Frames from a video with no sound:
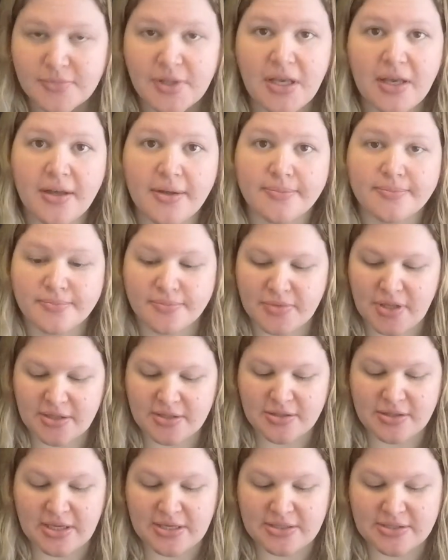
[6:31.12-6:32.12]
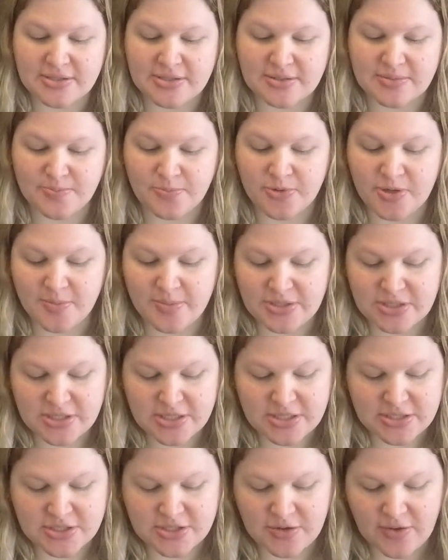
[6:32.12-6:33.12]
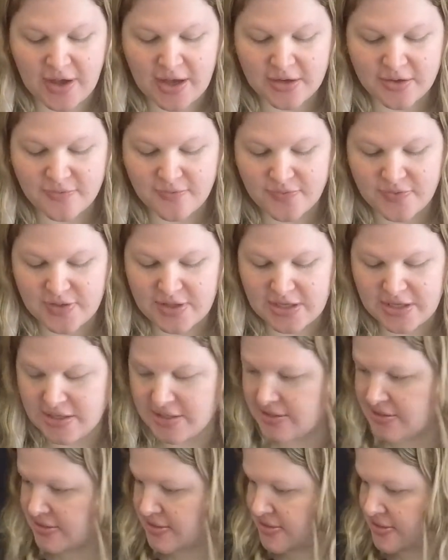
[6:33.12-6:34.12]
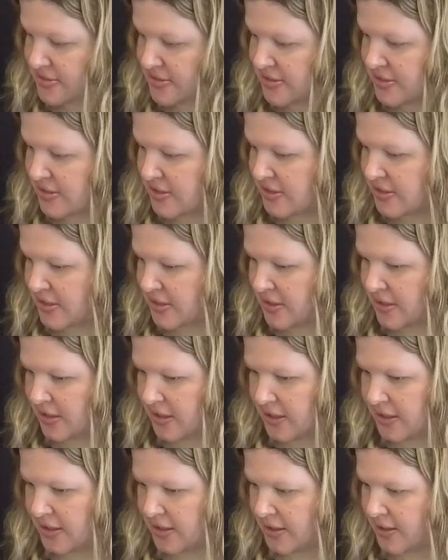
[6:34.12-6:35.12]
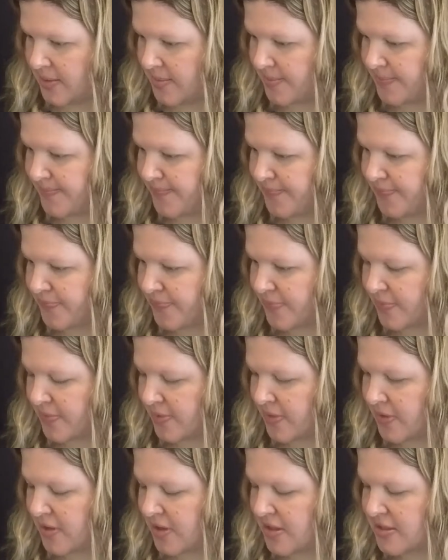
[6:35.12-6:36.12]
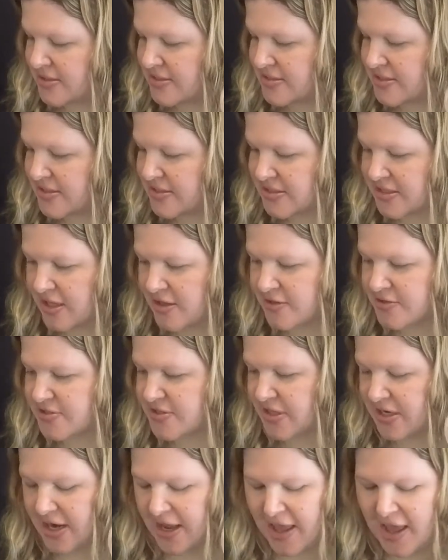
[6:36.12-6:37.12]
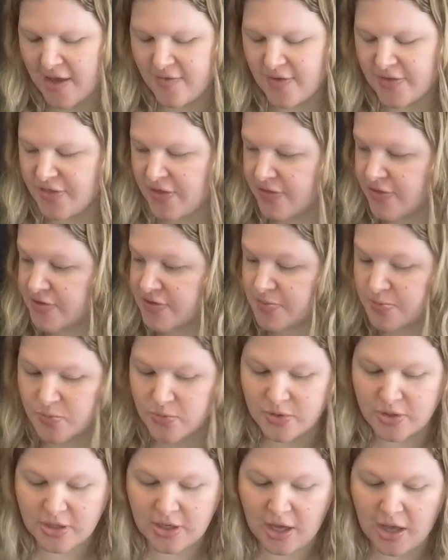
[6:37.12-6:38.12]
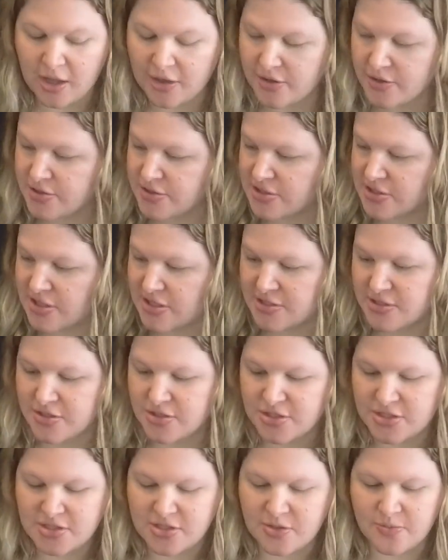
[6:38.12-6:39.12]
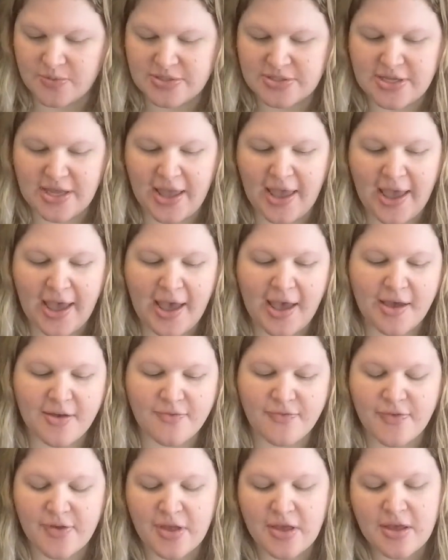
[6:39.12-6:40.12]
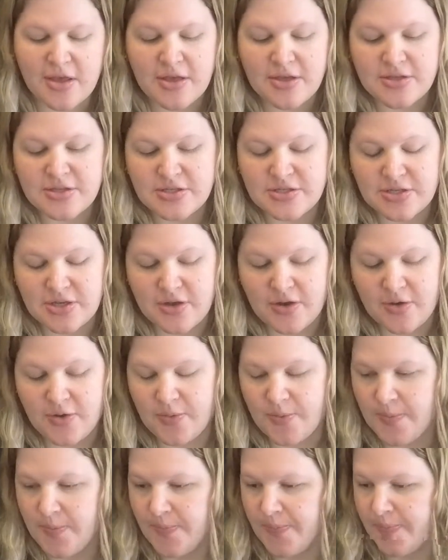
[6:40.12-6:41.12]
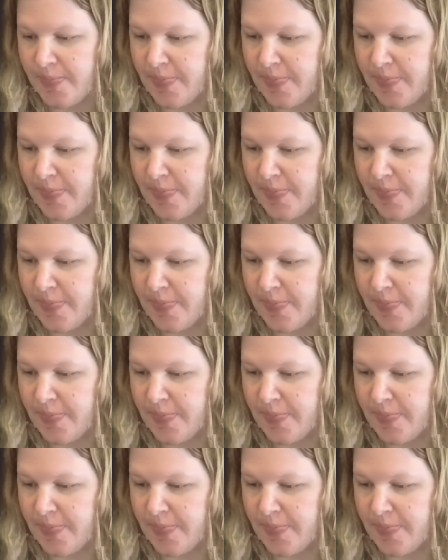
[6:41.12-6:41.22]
yeah, that's pretty much it. So out of these um, six colors that I have, I think there's more colors. These are just the ones I have. So,